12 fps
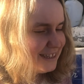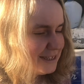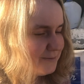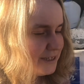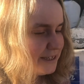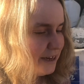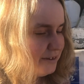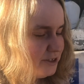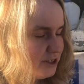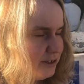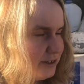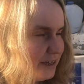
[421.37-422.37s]
this video,
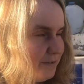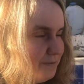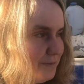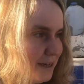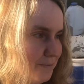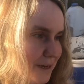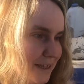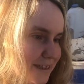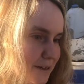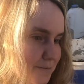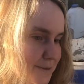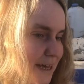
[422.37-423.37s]
do give me a big
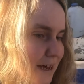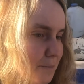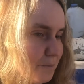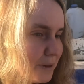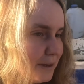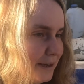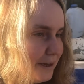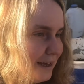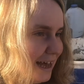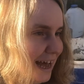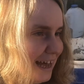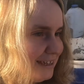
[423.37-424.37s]
thumbs up.
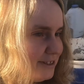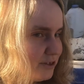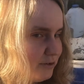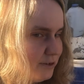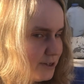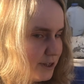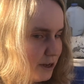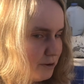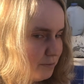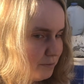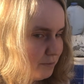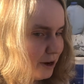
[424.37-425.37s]
And also,
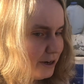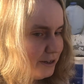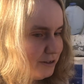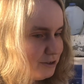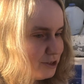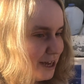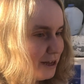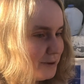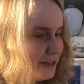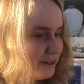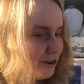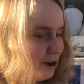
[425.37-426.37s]
why don't you tell me
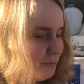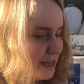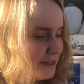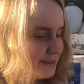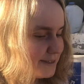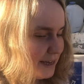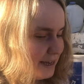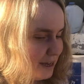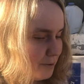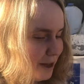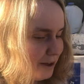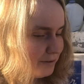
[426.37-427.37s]
in the comments
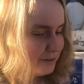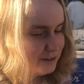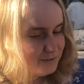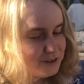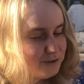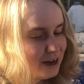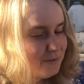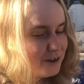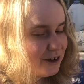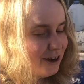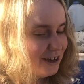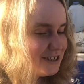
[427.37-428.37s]
about if you have a
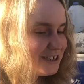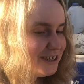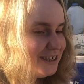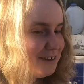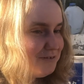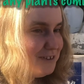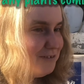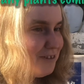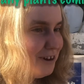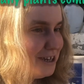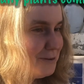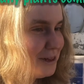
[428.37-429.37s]
garden, if you've
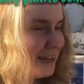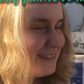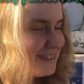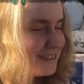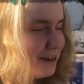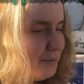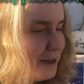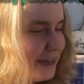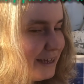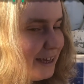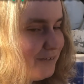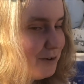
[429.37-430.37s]
got any plants
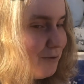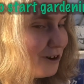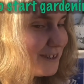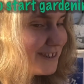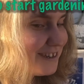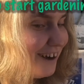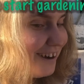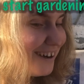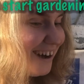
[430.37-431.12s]
coming, if you want to start